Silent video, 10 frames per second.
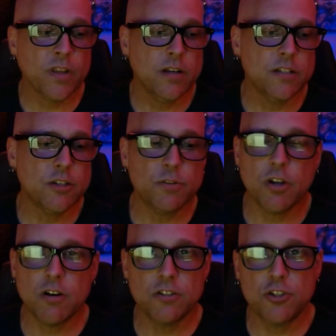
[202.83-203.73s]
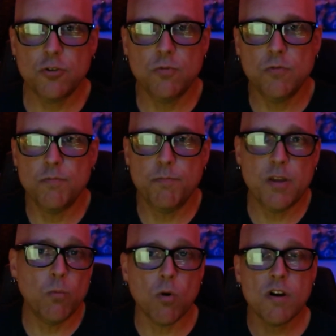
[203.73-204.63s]
So it was hard to
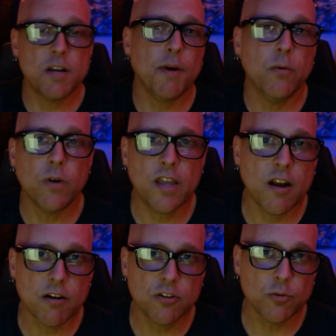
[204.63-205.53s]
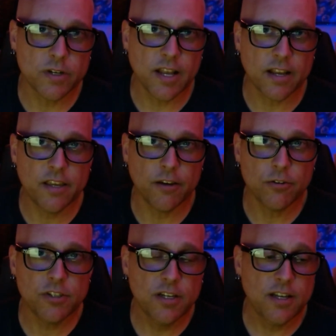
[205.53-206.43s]
be worried about what character would get
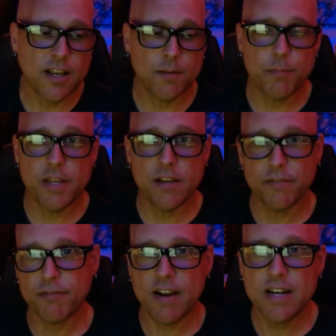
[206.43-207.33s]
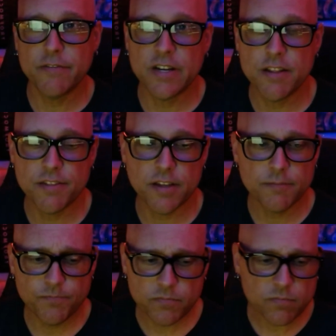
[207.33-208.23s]
killed and be afraid of
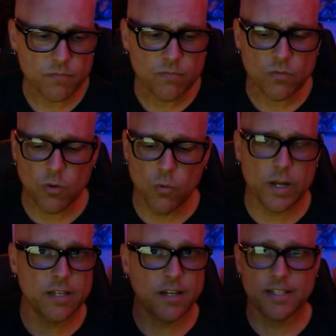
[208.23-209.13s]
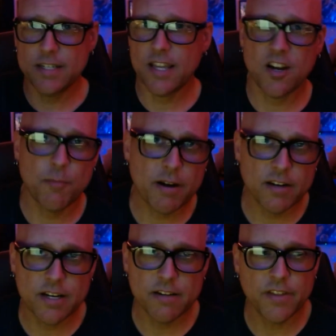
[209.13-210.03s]
anything when I didn't care about
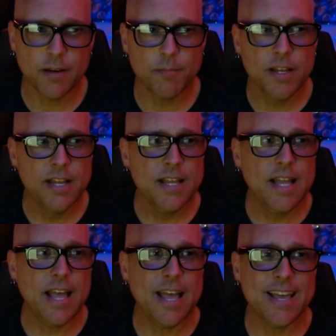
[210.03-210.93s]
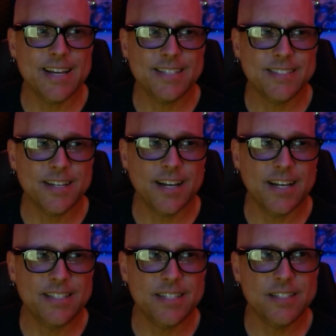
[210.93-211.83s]
any of them. And
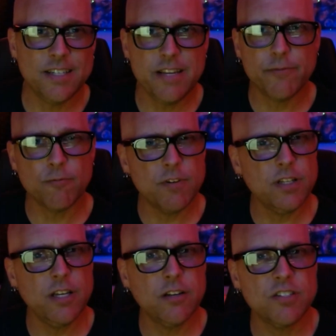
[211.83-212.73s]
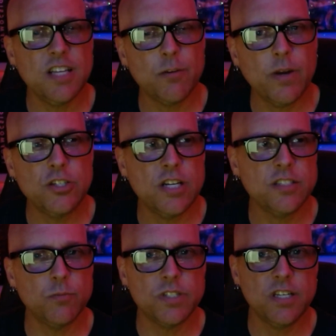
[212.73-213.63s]
I didn't even really understand why
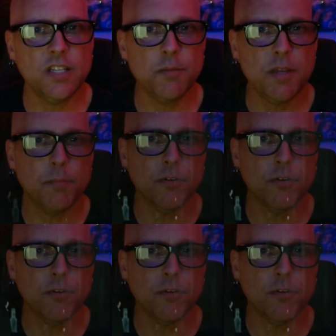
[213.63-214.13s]
Jason was killing people.